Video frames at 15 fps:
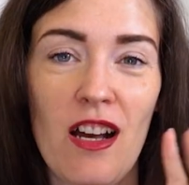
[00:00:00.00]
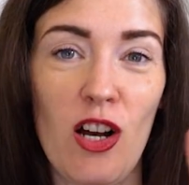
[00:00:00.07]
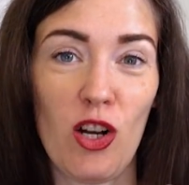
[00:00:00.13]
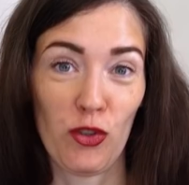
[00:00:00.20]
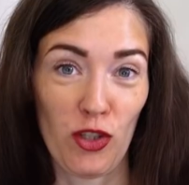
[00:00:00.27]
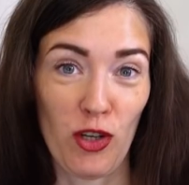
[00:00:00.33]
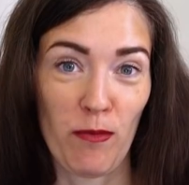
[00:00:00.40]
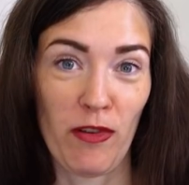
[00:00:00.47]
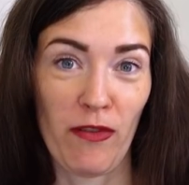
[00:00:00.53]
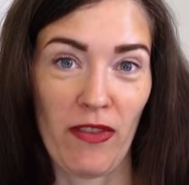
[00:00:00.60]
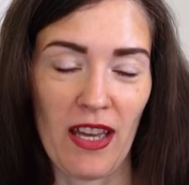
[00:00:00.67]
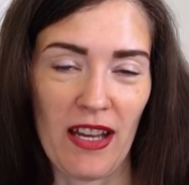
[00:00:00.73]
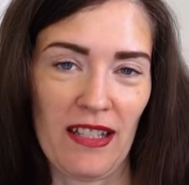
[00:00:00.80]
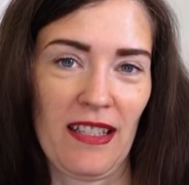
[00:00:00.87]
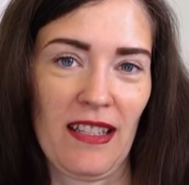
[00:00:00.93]
On top of
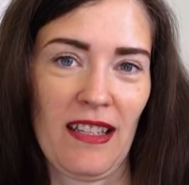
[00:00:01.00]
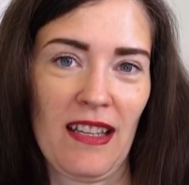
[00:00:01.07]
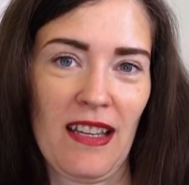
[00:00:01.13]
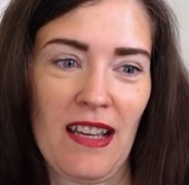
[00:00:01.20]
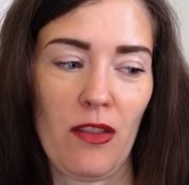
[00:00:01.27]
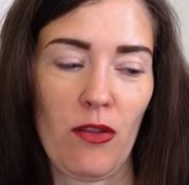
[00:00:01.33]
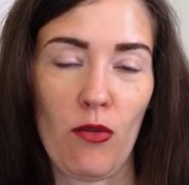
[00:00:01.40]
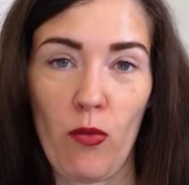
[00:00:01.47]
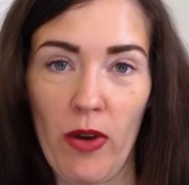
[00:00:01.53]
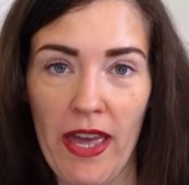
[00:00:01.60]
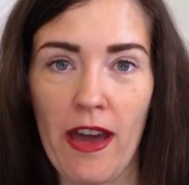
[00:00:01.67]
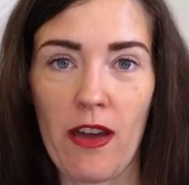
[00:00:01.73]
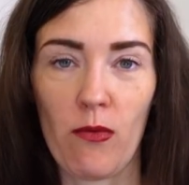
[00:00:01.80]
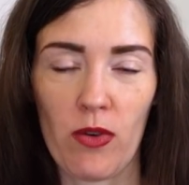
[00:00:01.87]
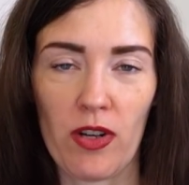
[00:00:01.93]
that, the way
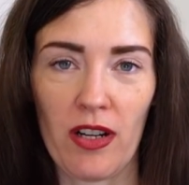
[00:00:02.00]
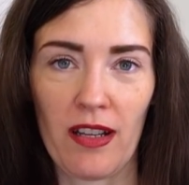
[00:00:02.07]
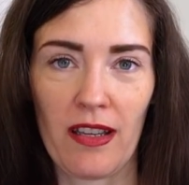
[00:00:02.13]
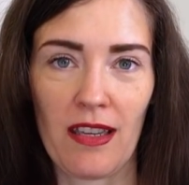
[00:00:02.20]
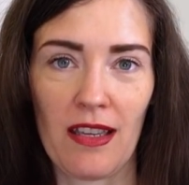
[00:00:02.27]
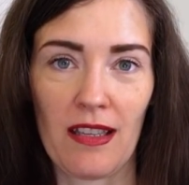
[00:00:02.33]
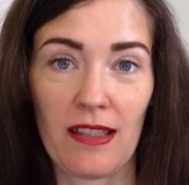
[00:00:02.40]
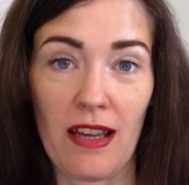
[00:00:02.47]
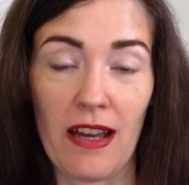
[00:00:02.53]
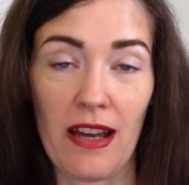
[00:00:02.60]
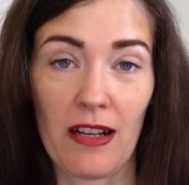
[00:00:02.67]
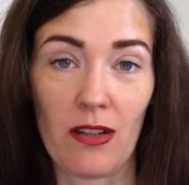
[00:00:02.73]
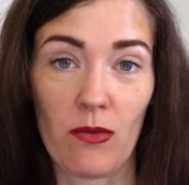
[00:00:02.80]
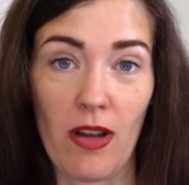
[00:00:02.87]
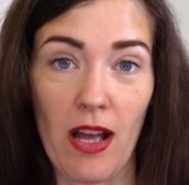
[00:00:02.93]
I work is that
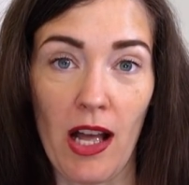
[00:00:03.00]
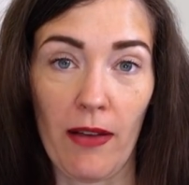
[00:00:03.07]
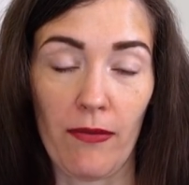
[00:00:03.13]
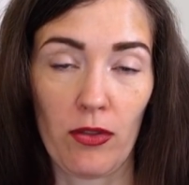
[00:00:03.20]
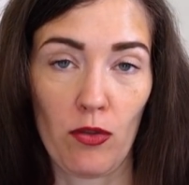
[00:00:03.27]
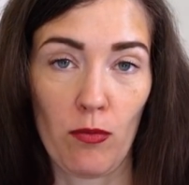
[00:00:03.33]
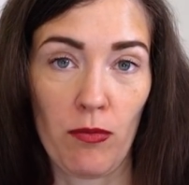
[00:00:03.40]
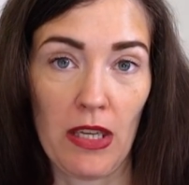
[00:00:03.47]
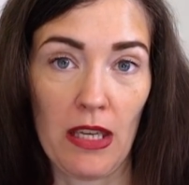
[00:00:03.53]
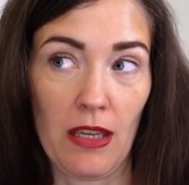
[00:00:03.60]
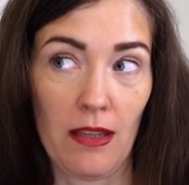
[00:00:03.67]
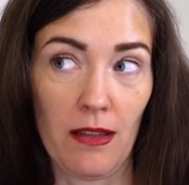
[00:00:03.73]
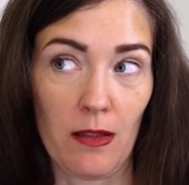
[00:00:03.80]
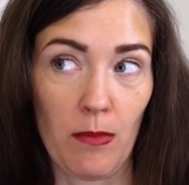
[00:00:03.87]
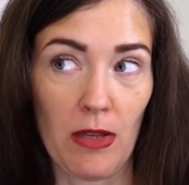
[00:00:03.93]
I don't have to be
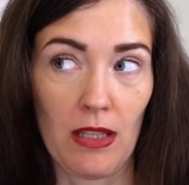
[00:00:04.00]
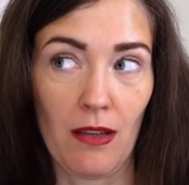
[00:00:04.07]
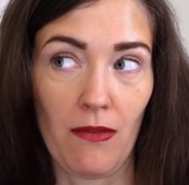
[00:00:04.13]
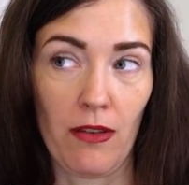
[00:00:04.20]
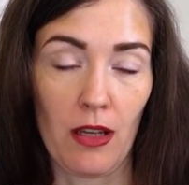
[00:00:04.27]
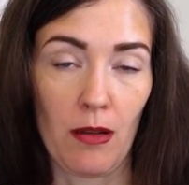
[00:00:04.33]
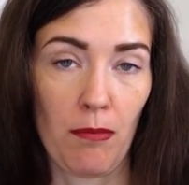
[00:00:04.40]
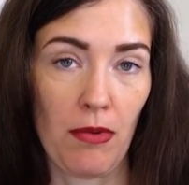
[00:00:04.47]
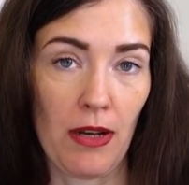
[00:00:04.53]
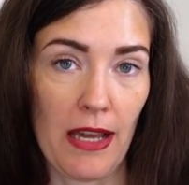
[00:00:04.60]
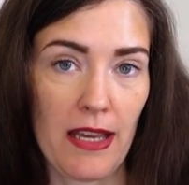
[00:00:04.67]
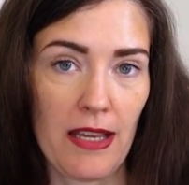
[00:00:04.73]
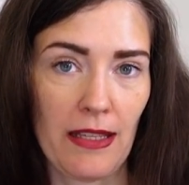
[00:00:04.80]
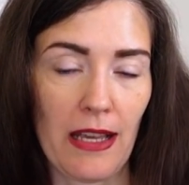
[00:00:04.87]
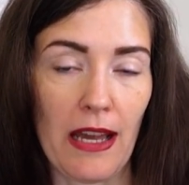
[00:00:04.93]
in a specific
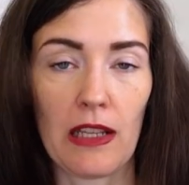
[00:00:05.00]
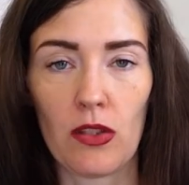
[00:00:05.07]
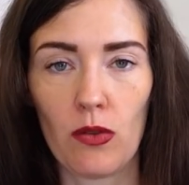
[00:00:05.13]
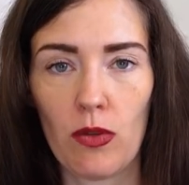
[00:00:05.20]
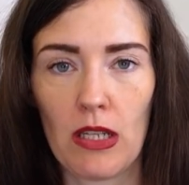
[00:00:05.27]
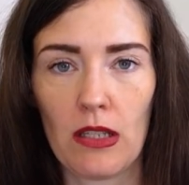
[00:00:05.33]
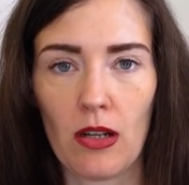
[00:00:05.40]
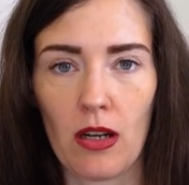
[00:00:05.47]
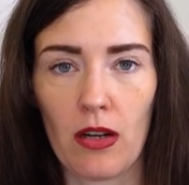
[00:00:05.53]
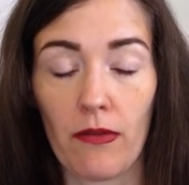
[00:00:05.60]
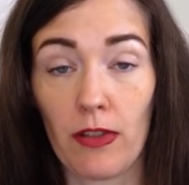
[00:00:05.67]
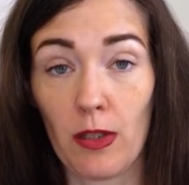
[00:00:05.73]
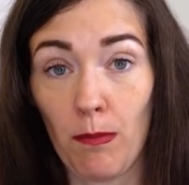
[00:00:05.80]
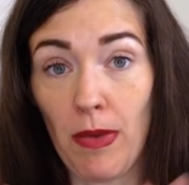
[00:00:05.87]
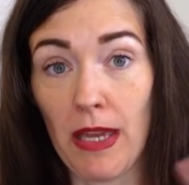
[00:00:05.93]
place. I do need a lot
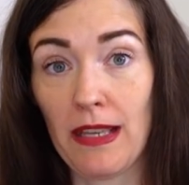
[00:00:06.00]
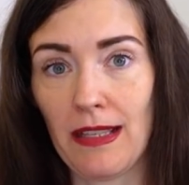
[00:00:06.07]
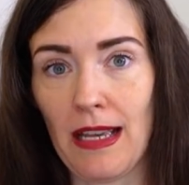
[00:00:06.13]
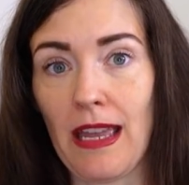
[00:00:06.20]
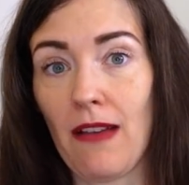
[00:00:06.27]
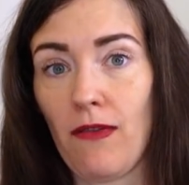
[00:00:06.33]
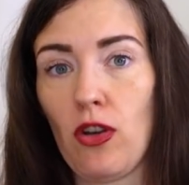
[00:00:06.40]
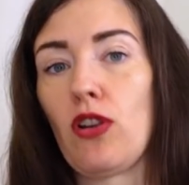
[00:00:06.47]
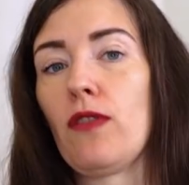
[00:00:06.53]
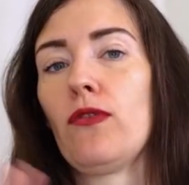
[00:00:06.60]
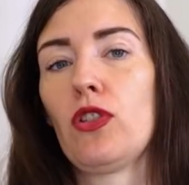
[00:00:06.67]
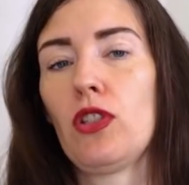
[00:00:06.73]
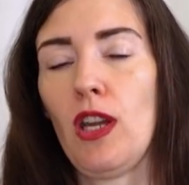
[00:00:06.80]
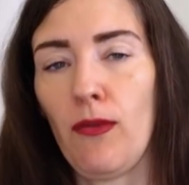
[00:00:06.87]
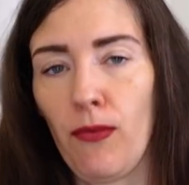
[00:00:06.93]
of space. I have a lot of
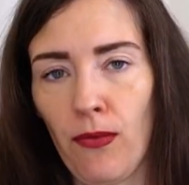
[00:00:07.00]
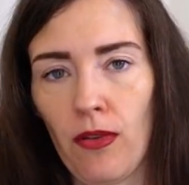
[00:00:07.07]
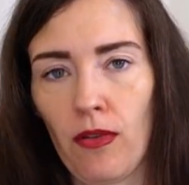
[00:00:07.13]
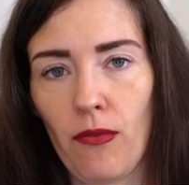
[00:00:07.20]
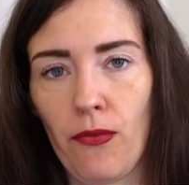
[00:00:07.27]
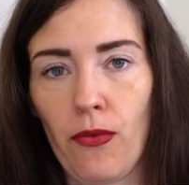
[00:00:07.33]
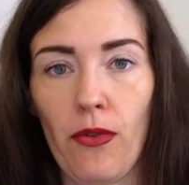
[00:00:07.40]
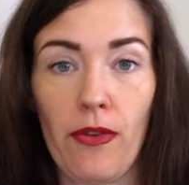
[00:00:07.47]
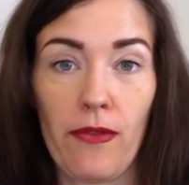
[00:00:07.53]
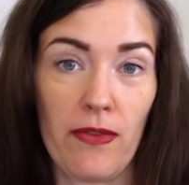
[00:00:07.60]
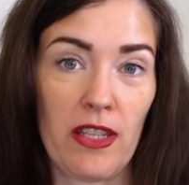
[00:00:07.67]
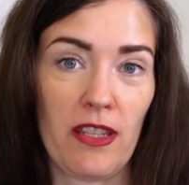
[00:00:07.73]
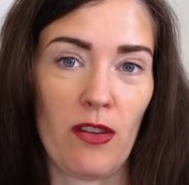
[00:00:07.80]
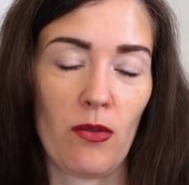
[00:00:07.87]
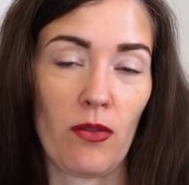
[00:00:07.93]
stuff for the
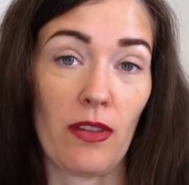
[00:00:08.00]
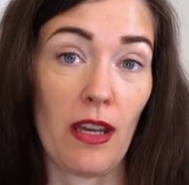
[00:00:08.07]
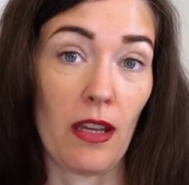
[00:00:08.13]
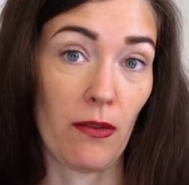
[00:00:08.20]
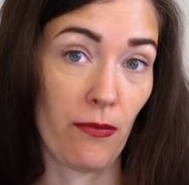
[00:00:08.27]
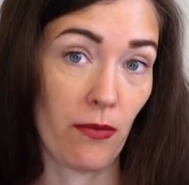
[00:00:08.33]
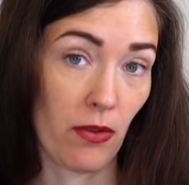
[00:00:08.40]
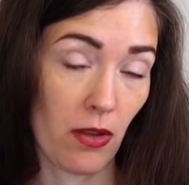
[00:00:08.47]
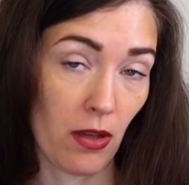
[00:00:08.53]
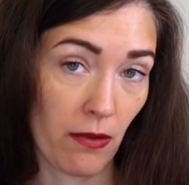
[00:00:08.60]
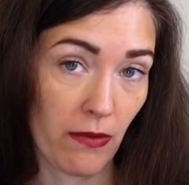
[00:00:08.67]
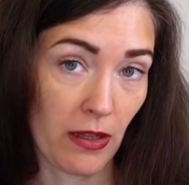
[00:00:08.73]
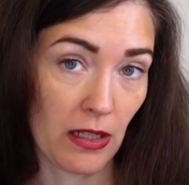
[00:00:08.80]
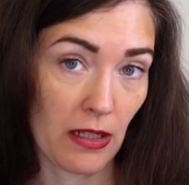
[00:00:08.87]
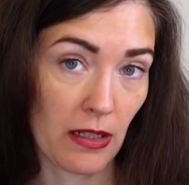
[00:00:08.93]
videos and for the
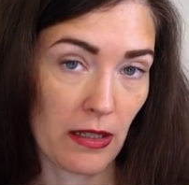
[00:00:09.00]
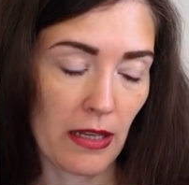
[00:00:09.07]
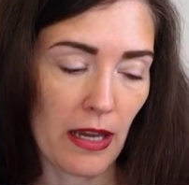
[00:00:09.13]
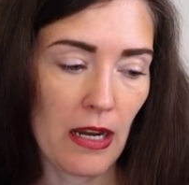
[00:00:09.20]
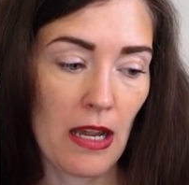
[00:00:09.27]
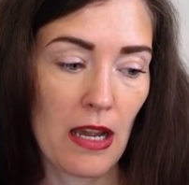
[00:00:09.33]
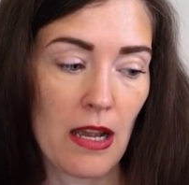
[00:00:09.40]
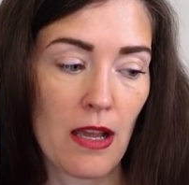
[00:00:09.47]
fashion design.